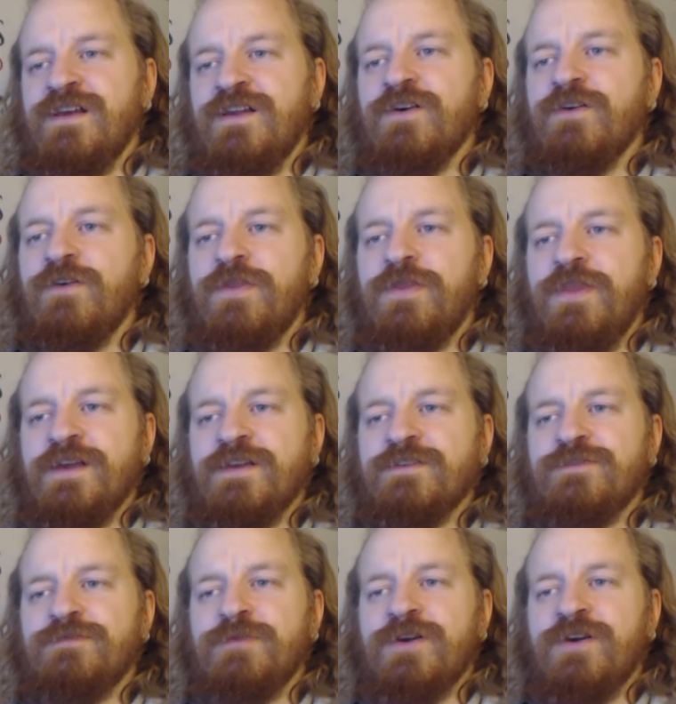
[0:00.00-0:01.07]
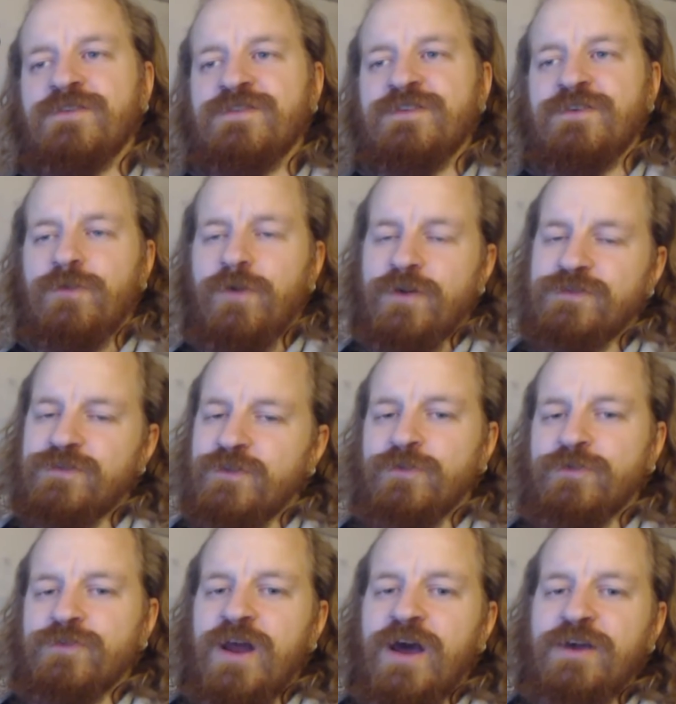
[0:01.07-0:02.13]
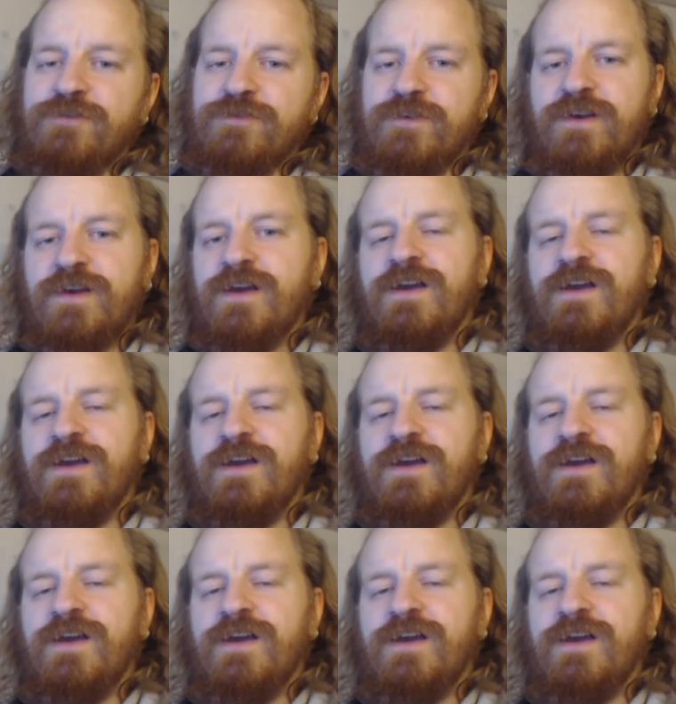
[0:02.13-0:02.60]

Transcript: a lot of things because they don't want to lose life.